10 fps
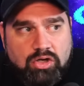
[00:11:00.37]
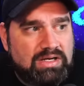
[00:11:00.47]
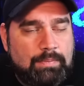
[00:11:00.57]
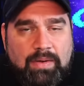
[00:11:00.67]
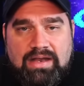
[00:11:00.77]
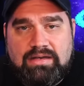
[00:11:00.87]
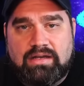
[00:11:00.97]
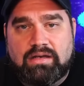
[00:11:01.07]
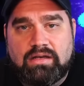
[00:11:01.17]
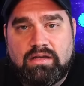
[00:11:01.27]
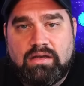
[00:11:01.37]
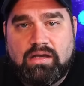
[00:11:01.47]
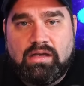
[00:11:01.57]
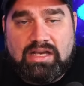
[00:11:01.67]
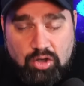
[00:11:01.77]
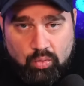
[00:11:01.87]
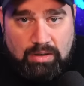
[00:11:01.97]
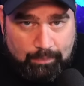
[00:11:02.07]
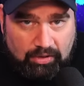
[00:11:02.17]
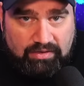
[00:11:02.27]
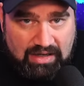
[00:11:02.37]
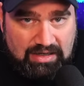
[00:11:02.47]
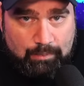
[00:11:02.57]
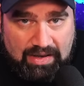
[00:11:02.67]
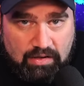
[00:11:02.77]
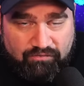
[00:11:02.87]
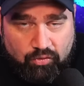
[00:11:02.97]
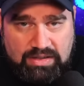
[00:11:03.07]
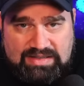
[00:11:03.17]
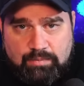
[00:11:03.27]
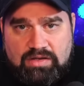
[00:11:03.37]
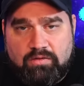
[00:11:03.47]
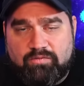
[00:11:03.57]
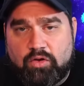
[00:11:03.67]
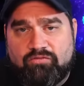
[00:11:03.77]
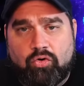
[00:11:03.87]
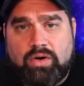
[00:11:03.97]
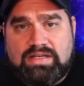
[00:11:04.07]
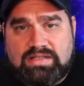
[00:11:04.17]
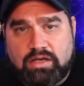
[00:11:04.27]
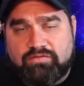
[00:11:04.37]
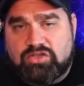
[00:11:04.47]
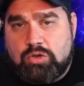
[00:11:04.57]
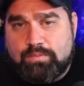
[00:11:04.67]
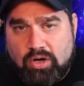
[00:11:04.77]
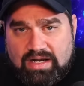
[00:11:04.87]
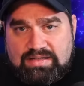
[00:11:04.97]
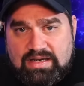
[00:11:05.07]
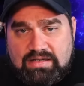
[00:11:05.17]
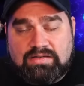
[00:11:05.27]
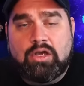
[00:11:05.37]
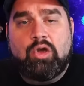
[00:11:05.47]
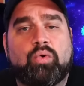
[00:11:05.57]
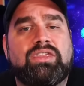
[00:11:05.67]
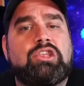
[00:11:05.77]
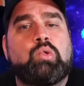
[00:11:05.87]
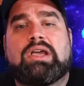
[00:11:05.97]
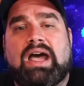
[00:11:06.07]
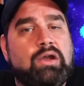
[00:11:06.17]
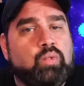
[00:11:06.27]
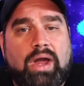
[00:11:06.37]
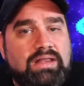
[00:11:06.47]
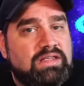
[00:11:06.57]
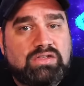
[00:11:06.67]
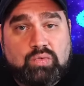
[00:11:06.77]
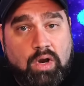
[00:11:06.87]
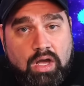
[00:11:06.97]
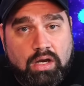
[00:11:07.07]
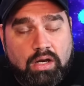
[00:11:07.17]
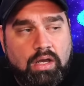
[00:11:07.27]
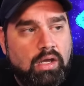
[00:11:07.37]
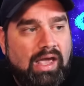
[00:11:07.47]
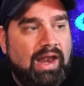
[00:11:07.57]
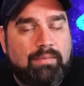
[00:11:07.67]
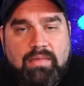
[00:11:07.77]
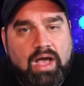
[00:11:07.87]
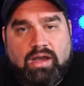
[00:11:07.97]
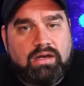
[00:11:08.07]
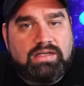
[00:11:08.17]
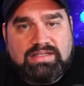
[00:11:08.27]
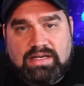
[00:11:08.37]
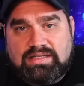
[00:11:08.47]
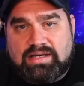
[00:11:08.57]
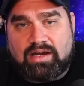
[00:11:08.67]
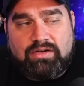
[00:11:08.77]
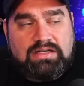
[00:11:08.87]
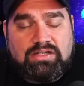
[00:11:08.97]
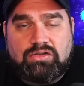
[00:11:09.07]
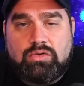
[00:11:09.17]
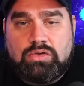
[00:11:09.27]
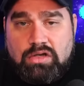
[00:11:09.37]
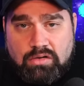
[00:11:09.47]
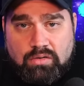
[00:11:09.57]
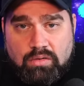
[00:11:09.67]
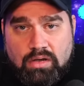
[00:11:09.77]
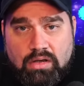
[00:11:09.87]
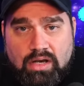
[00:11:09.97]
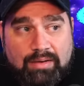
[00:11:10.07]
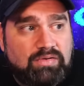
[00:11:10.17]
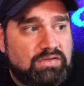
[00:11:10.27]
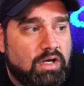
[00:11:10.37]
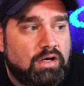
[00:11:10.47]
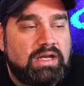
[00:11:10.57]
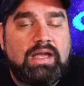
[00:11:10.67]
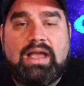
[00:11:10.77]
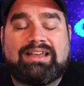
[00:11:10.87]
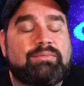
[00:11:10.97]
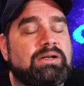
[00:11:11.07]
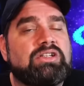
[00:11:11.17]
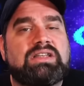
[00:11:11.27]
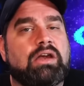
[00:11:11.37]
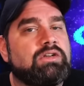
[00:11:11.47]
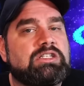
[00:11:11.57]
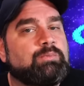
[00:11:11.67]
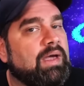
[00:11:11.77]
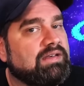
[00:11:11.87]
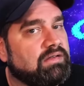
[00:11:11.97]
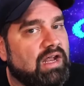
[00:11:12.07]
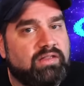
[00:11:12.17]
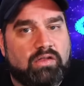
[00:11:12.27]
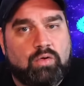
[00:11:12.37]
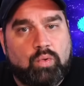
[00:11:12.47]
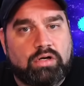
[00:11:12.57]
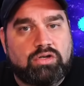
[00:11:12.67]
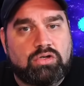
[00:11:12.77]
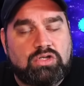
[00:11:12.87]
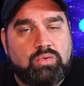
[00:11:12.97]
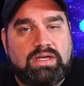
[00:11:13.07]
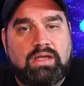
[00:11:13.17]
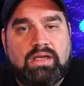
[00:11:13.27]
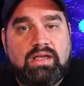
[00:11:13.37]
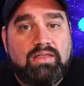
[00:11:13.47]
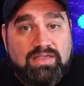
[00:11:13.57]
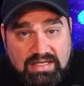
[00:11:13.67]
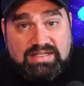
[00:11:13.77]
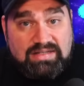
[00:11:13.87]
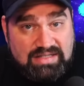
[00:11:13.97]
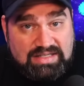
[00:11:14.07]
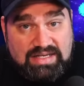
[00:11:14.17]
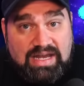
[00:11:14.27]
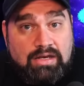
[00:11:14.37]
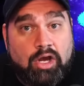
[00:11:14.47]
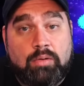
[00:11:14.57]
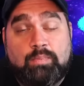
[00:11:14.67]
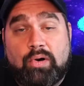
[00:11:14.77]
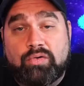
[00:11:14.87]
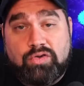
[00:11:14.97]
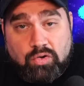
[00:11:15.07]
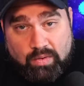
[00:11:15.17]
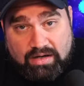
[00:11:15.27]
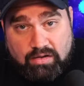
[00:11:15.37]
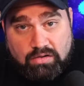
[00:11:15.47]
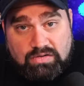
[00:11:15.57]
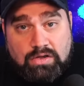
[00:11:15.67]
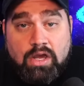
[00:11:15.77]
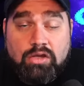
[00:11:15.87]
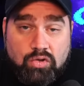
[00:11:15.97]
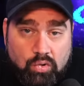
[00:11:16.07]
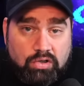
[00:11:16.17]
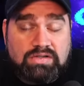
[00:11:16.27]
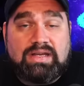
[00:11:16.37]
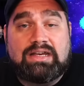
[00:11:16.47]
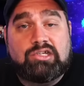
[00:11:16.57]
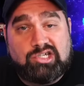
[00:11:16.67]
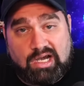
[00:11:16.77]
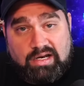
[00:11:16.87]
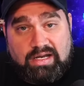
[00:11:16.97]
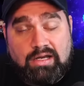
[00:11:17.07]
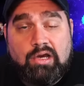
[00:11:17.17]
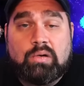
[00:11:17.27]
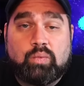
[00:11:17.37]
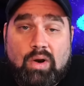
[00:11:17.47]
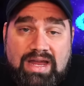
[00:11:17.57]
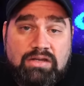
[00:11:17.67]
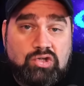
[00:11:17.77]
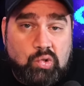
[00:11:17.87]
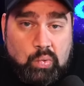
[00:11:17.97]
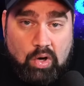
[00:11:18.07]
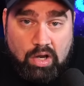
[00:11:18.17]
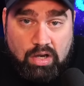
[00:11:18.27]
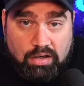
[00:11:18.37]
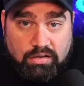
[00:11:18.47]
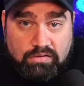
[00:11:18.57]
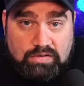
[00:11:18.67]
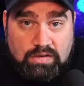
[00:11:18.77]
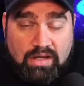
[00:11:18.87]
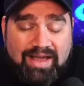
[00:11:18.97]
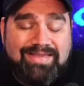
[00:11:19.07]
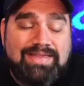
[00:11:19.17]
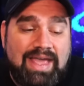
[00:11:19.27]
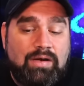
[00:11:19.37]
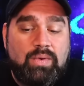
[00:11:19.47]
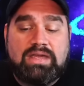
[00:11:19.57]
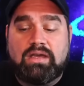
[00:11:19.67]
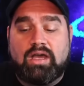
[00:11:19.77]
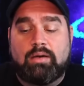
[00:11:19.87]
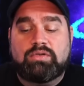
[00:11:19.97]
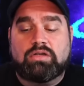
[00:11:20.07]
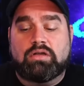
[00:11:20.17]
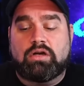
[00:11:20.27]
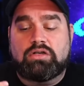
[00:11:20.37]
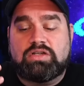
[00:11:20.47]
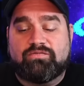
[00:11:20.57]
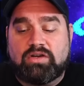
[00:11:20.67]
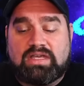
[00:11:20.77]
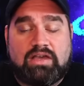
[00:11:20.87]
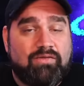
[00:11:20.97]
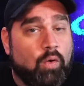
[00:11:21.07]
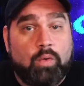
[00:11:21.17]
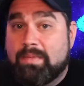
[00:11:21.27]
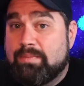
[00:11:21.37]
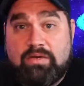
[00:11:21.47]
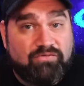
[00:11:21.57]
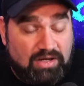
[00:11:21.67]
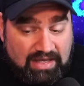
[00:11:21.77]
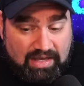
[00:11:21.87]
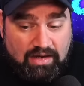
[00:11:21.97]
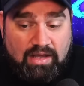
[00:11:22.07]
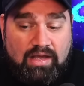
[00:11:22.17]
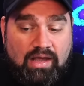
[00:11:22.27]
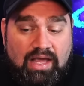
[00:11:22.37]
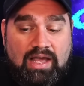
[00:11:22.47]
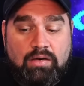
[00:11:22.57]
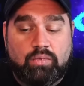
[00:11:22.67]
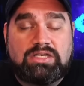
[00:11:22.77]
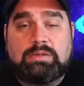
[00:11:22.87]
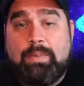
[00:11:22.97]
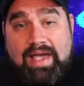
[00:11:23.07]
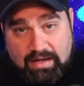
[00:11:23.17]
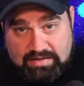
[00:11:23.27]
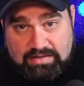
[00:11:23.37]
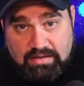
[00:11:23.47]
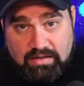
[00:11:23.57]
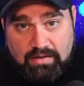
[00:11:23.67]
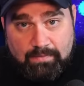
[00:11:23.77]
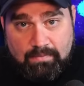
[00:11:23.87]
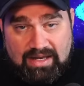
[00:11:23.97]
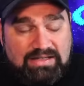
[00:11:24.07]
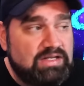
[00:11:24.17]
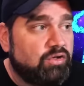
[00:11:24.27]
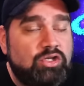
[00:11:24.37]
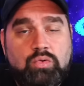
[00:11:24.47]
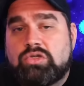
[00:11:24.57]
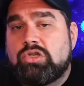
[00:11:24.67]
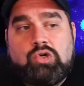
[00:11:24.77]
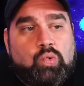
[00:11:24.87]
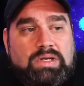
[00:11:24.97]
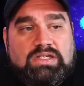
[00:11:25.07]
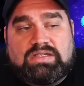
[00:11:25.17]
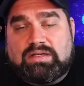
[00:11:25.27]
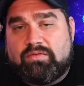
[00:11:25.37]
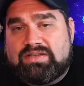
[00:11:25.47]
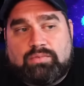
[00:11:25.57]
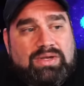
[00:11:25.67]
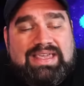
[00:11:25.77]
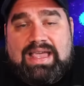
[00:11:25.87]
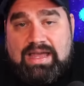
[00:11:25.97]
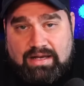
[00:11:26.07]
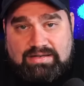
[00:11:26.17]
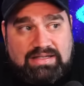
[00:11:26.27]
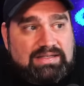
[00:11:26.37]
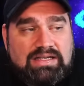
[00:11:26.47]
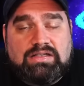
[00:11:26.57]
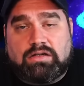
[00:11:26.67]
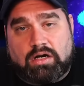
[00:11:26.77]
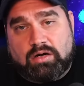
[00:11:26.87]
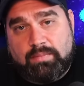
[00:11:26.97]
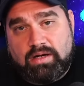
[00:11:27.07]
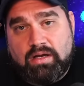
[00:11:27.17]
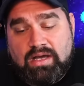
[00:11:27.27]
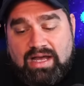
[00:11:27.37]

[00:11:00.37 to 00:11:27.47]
You're independent. And you want to build an independent voice and be the voice of due process? Well, then you got to right this wrong. And I'm not going to stay silent until you do. I'm sorry. As much as I respect a lot of the other work you're doing, this is a stain on both your records, yours and Johnny. Right your wrongs. And then we can come to learn to forgive or maybe forget and respect. Until you do, some of us can't. This is karma.